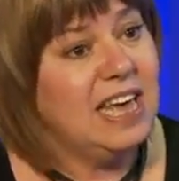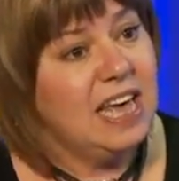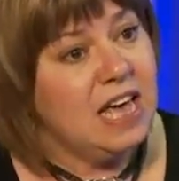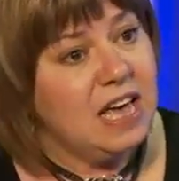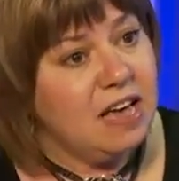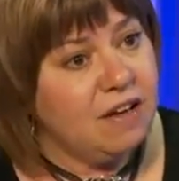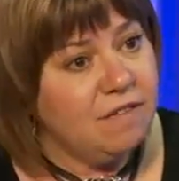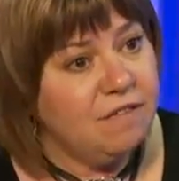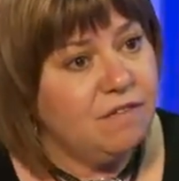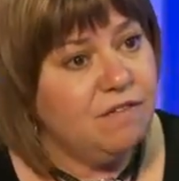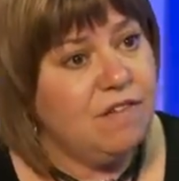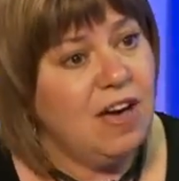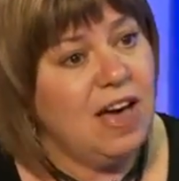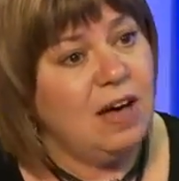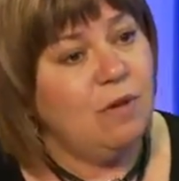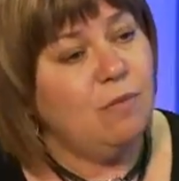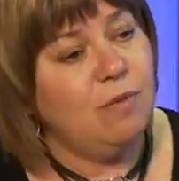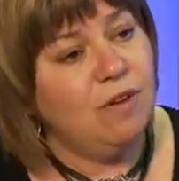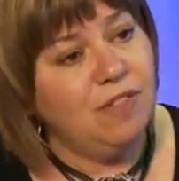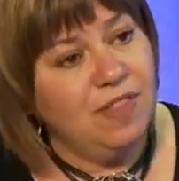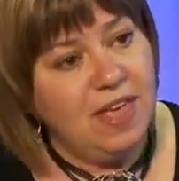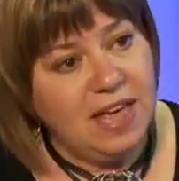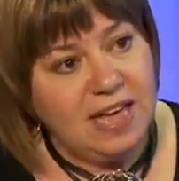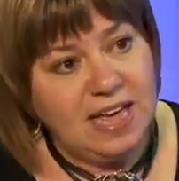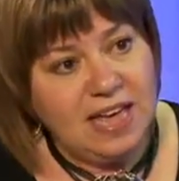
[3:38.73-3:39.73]
In fact,
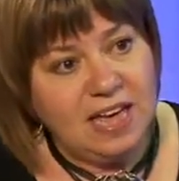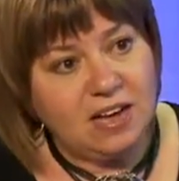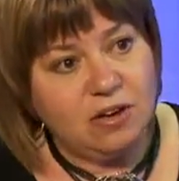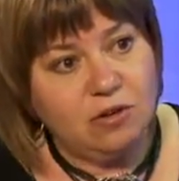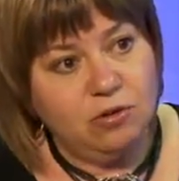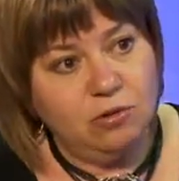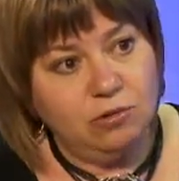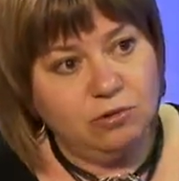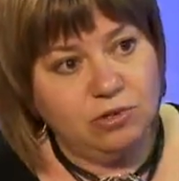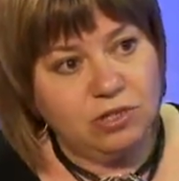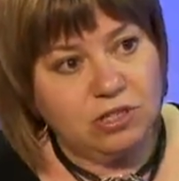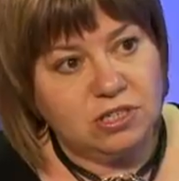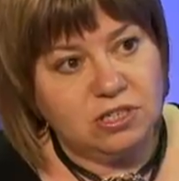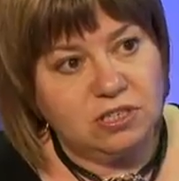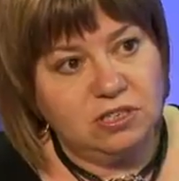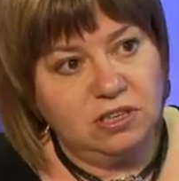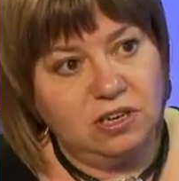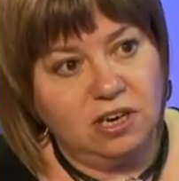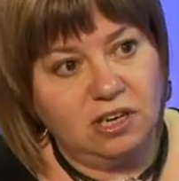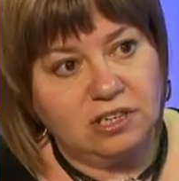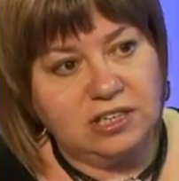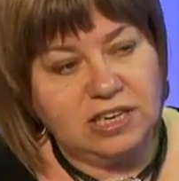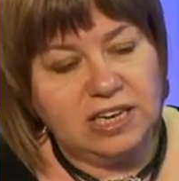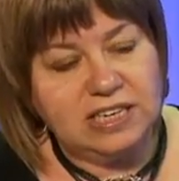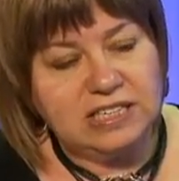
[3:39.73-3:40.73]
when they get called a
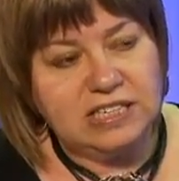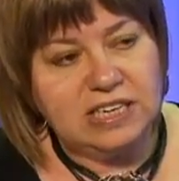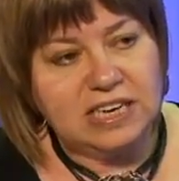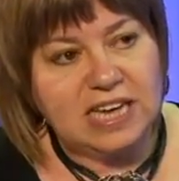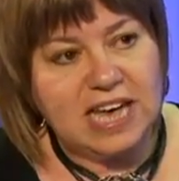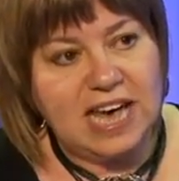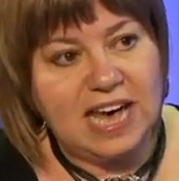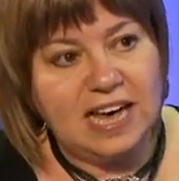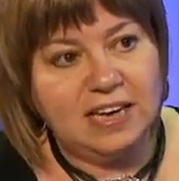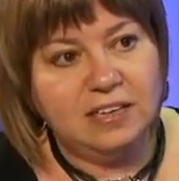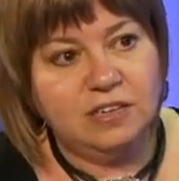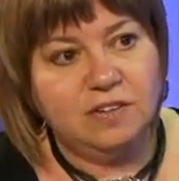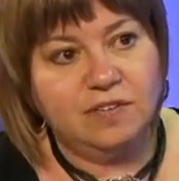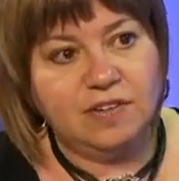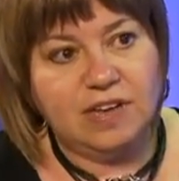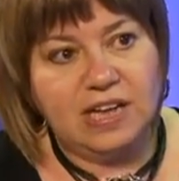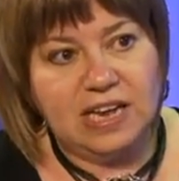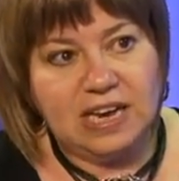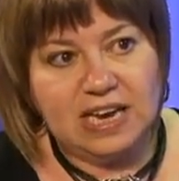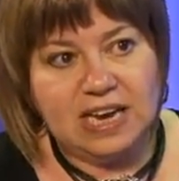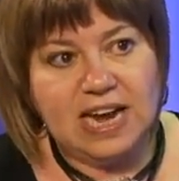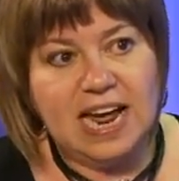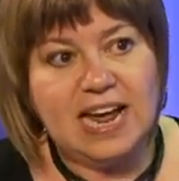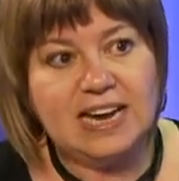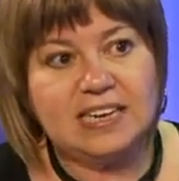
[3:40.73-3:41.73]
slut, it's a kind of
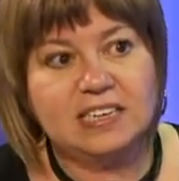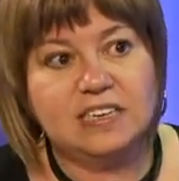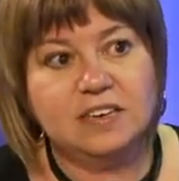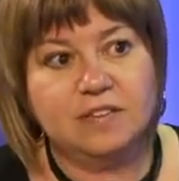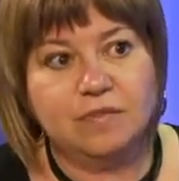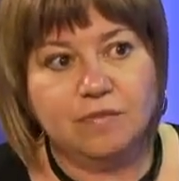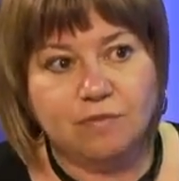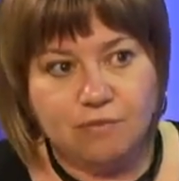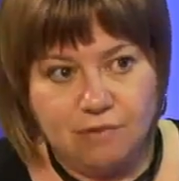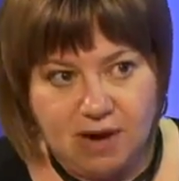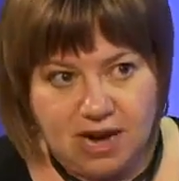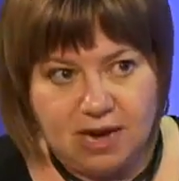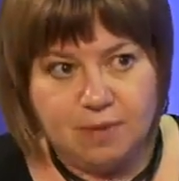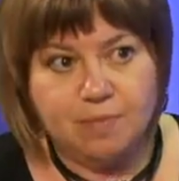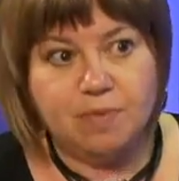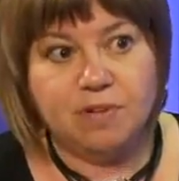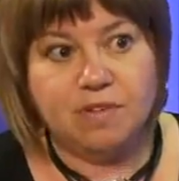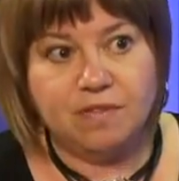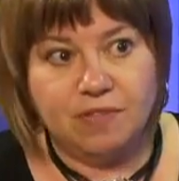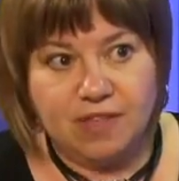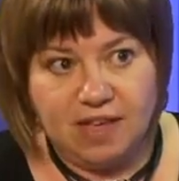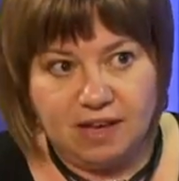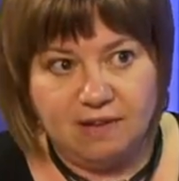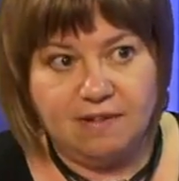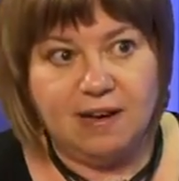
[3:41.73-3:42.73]
collective rape
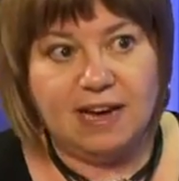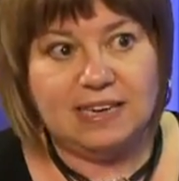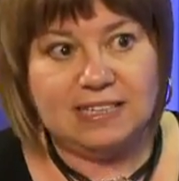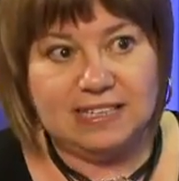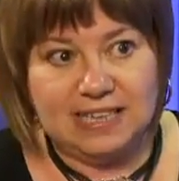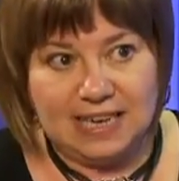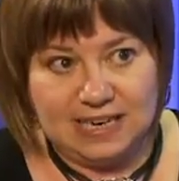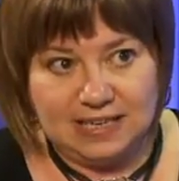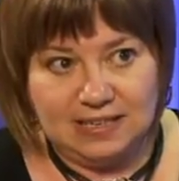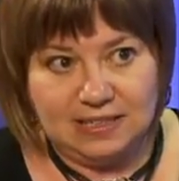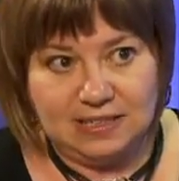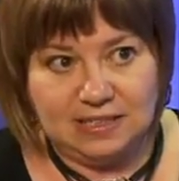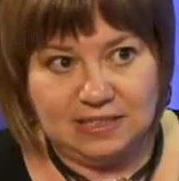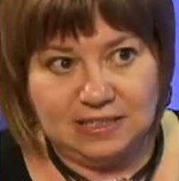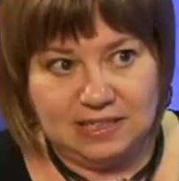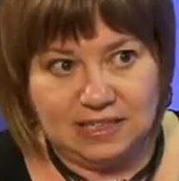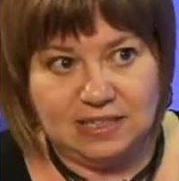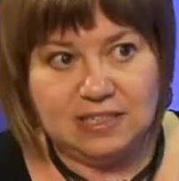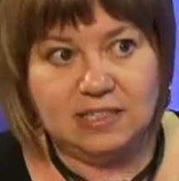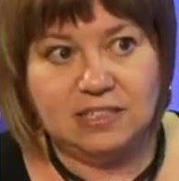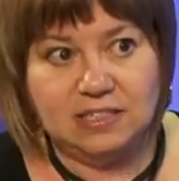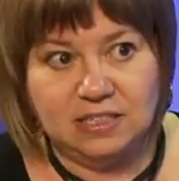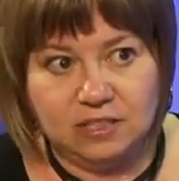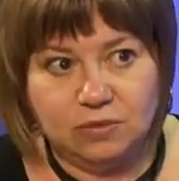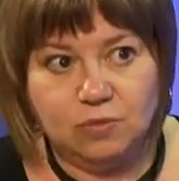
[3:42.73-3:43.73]
of their identity.
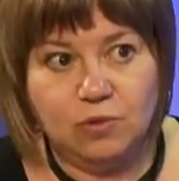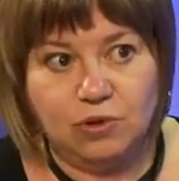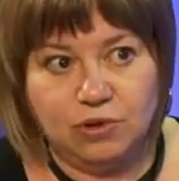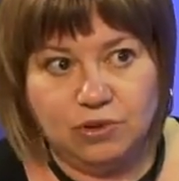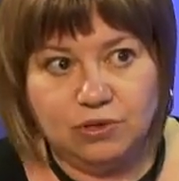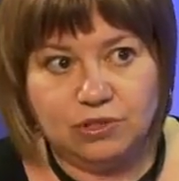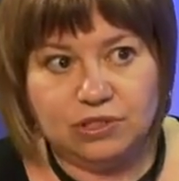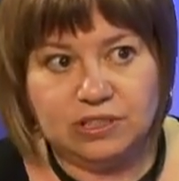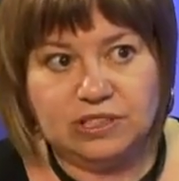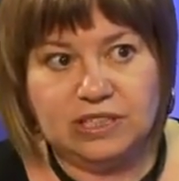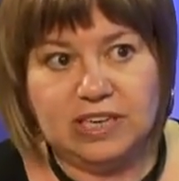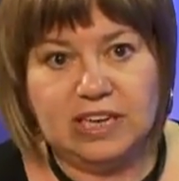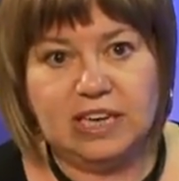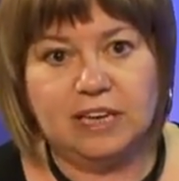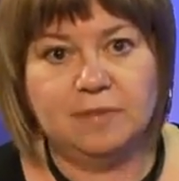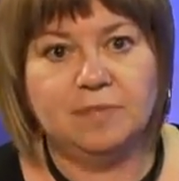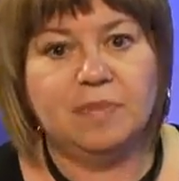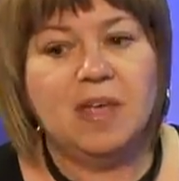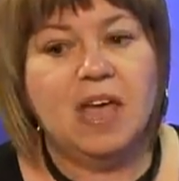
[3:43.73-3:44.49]
This is what you're seeing.